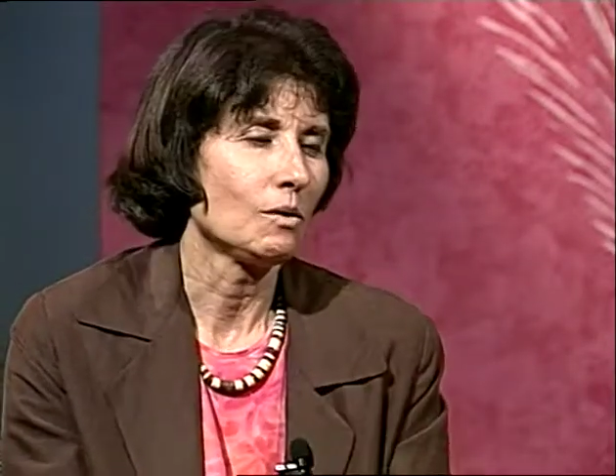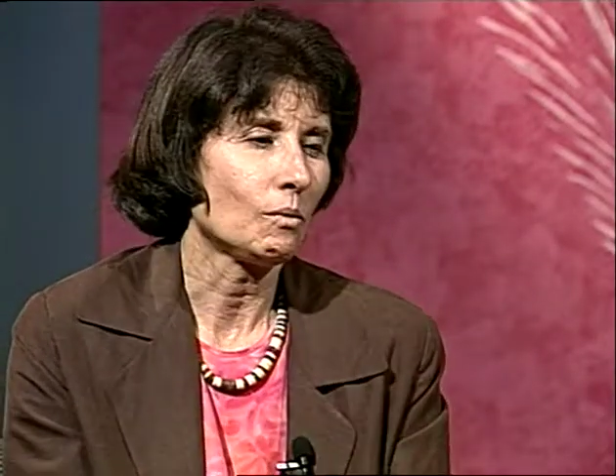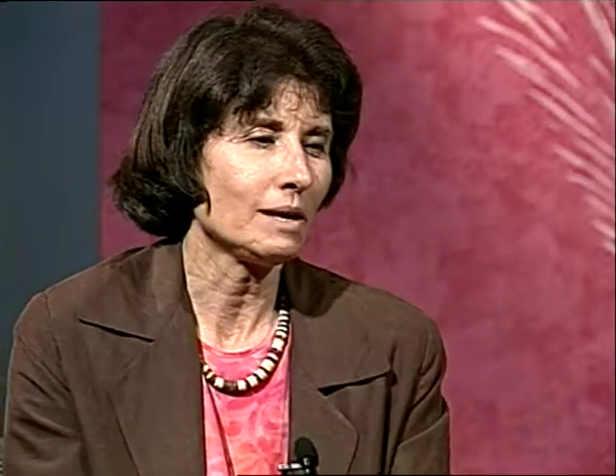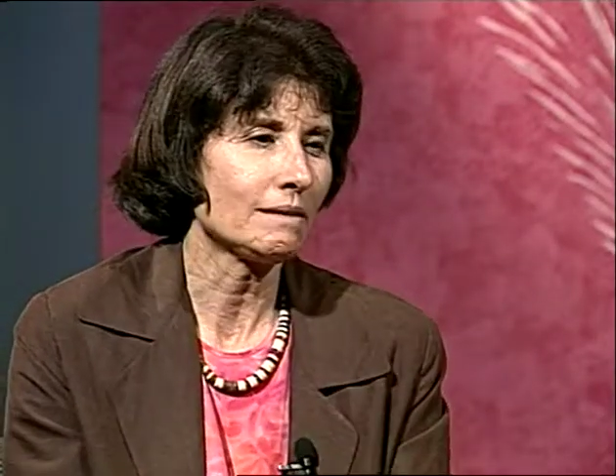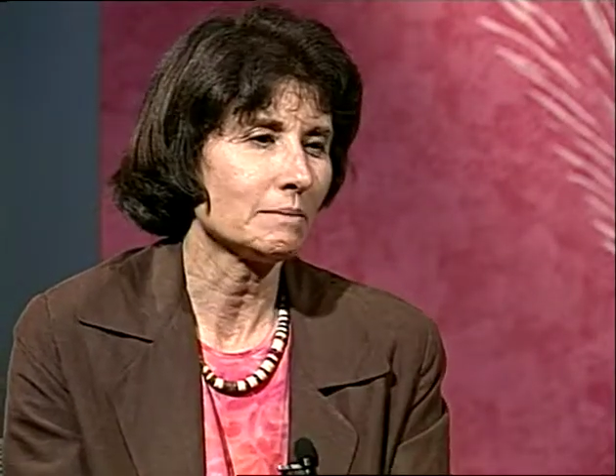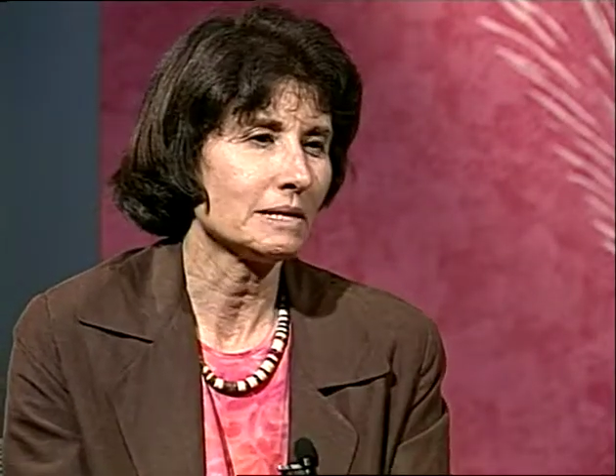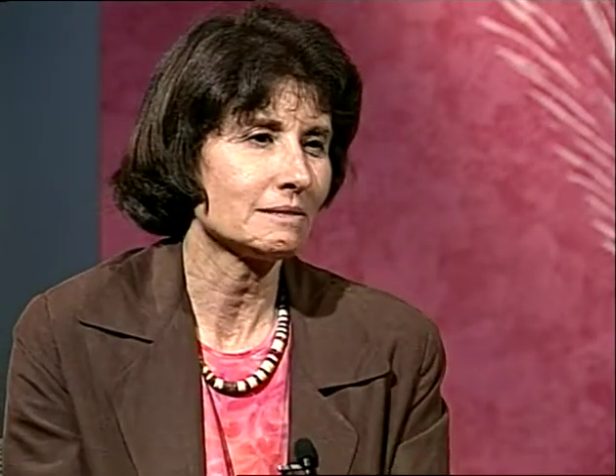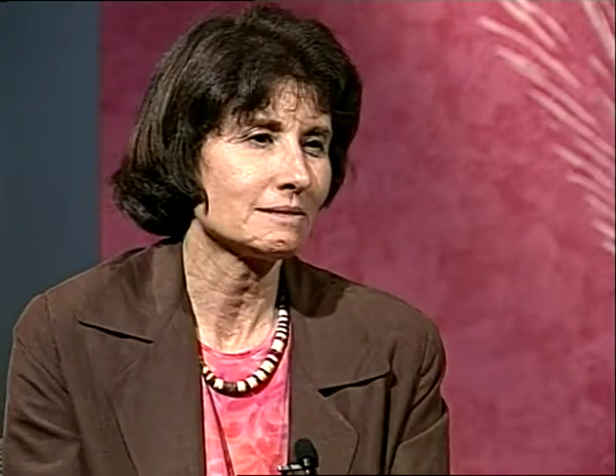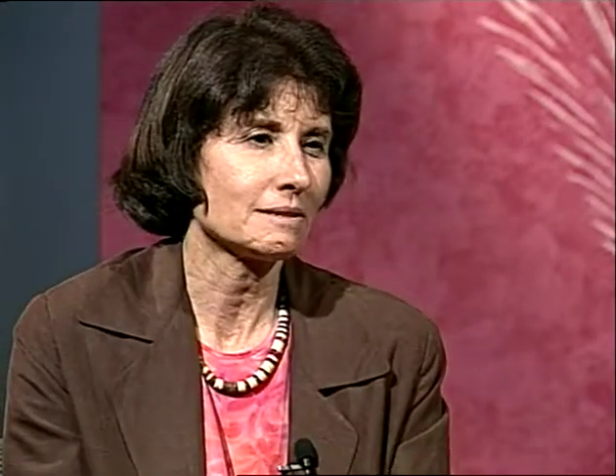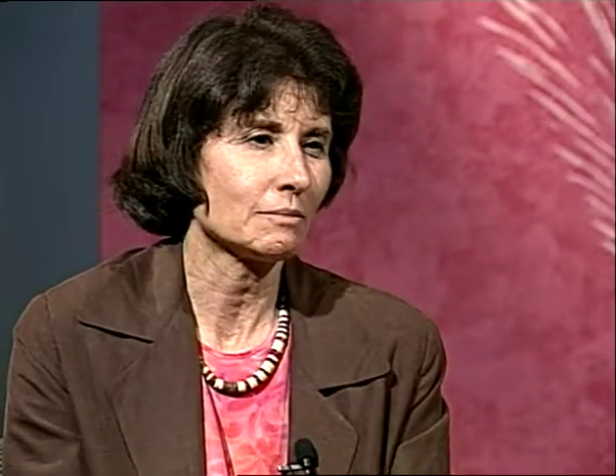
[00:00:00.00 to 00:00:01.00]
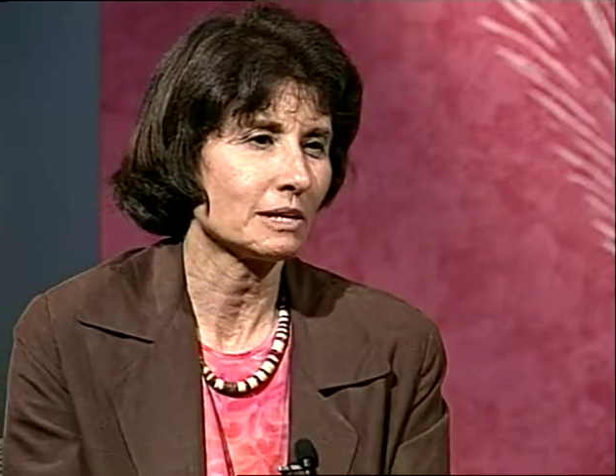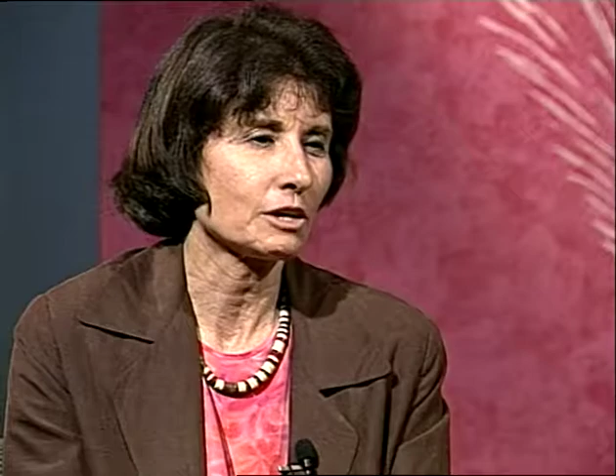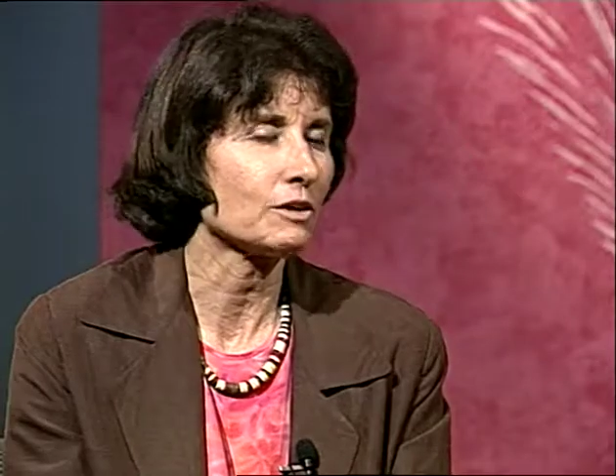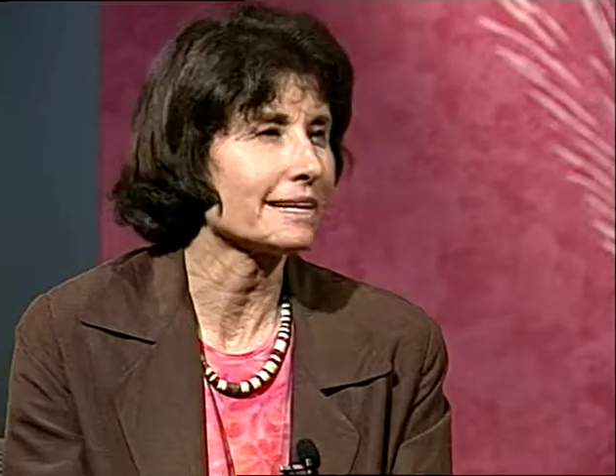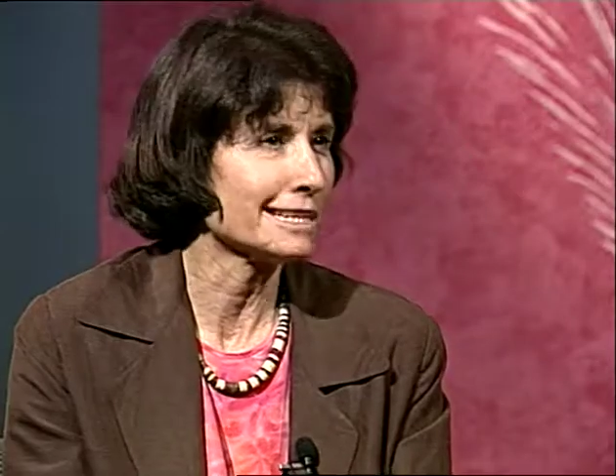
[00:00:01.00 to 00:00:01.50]
One of them is what they
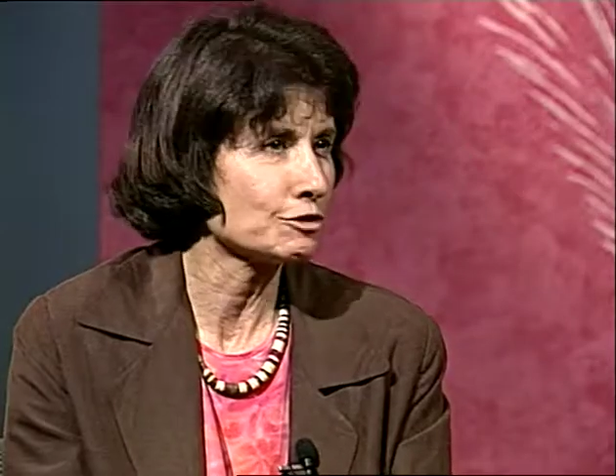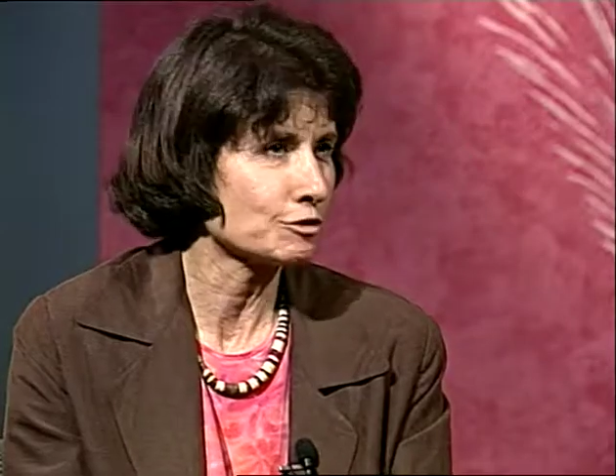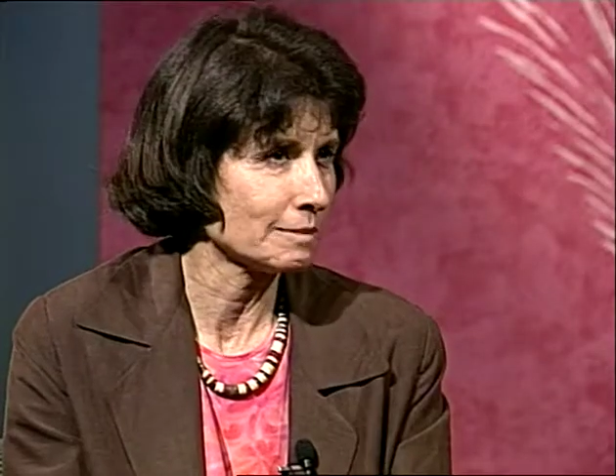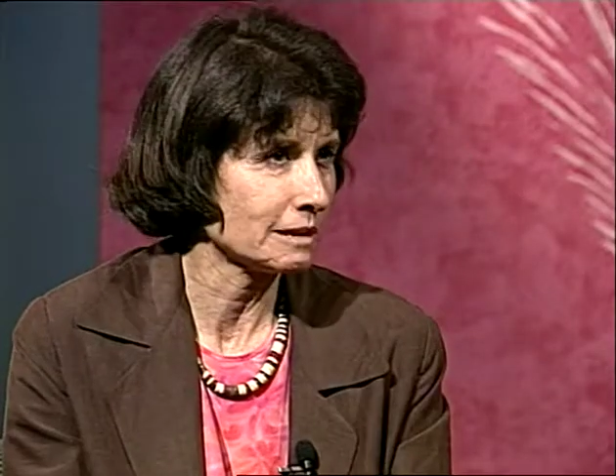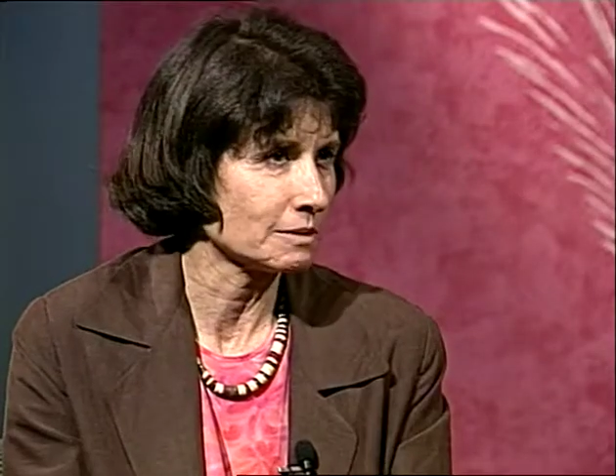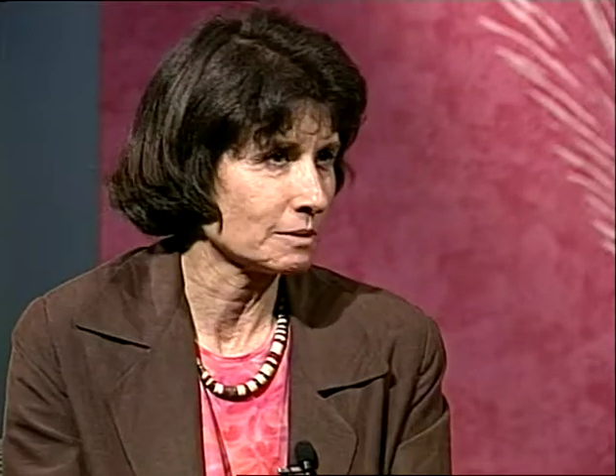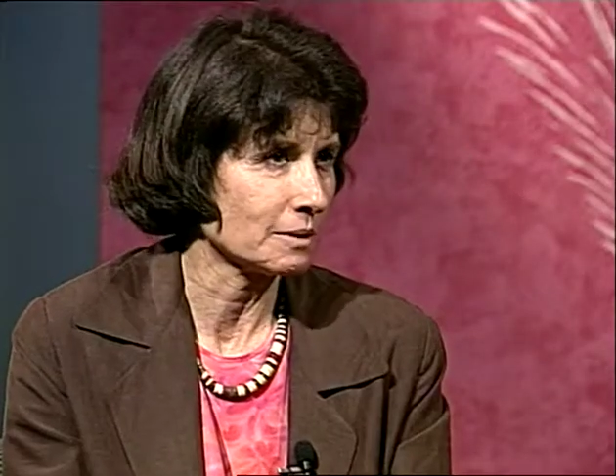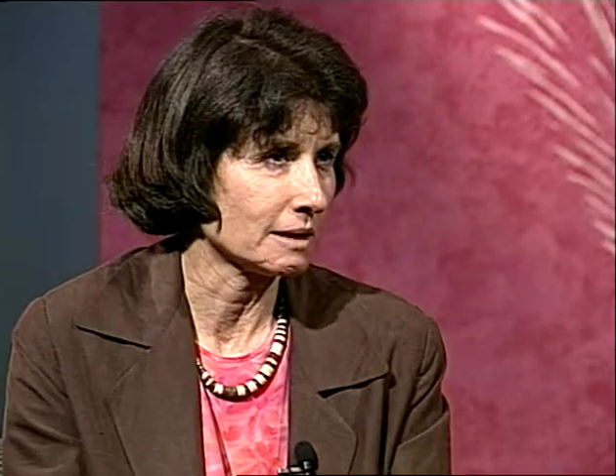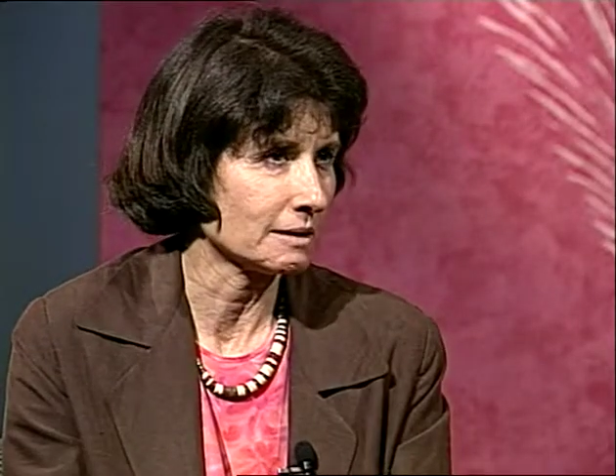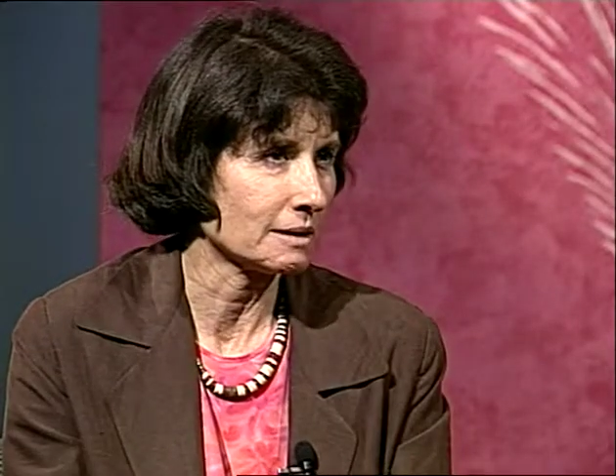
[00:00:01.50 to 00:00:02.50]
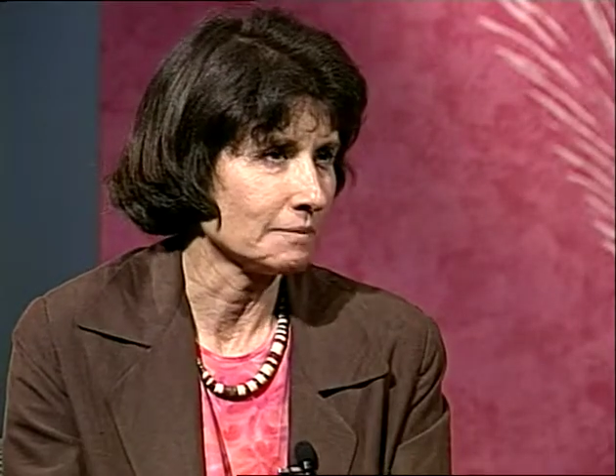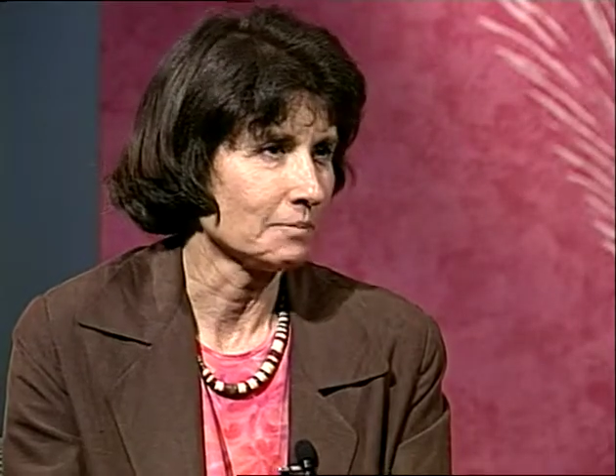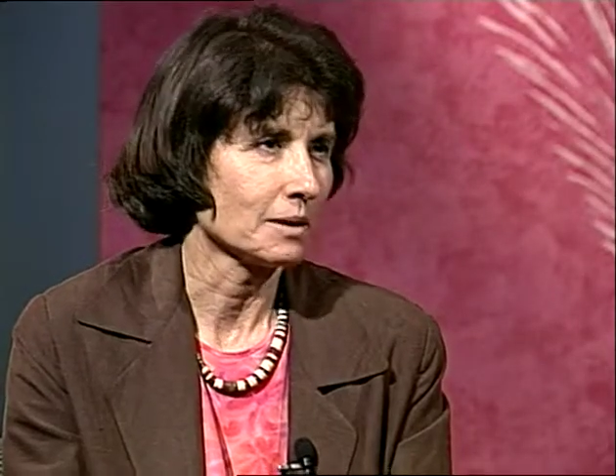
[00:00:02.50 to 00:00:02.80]
call the instrumental quality,